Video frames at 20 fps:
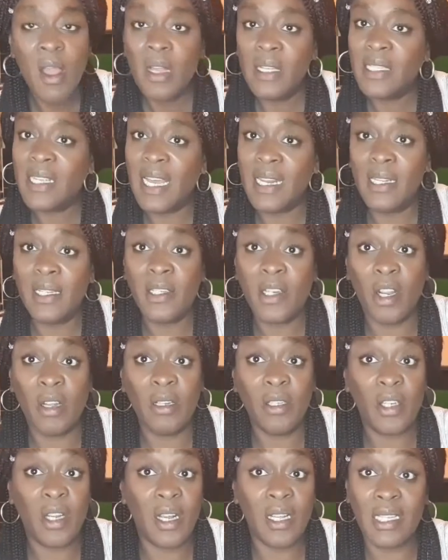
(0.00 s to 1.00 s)
Zaddy
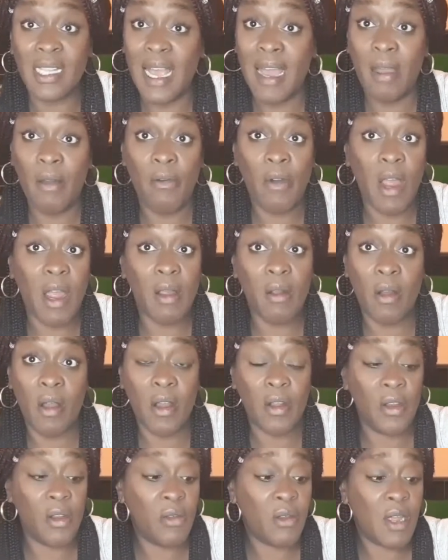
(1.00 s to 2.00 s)
Chunk Chunk's outright got
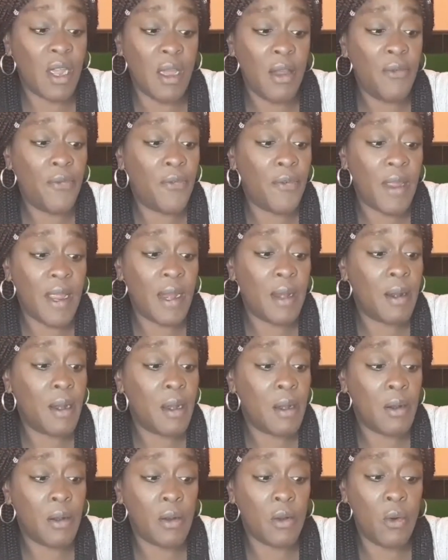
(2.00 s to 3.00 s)
a new
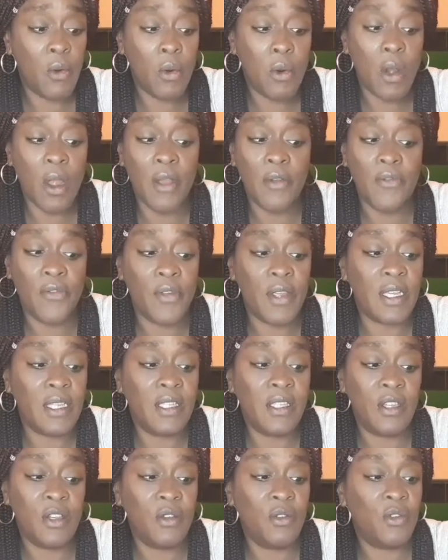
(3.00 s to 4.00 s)
girlfriend all over
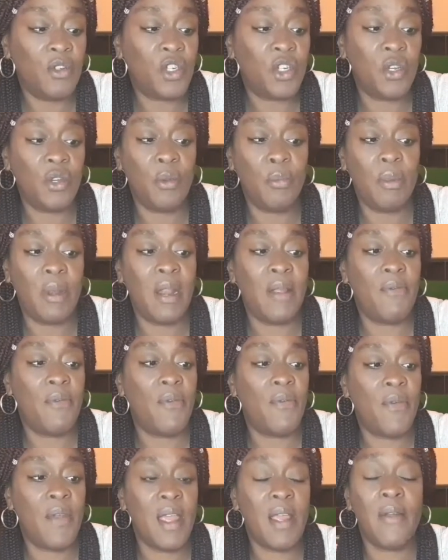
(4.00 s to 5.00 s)
his YouTube and
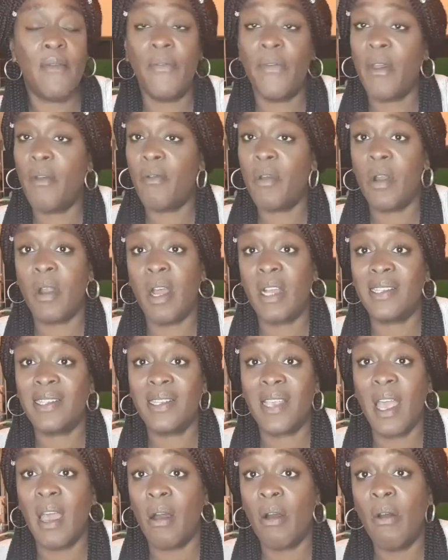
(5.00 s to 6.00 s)
everything. Very nice
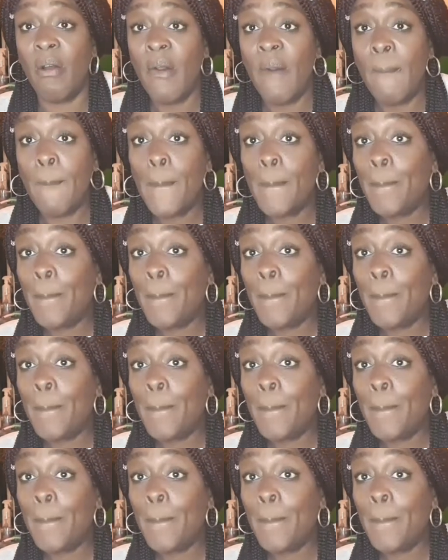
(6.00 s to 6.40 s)
girl.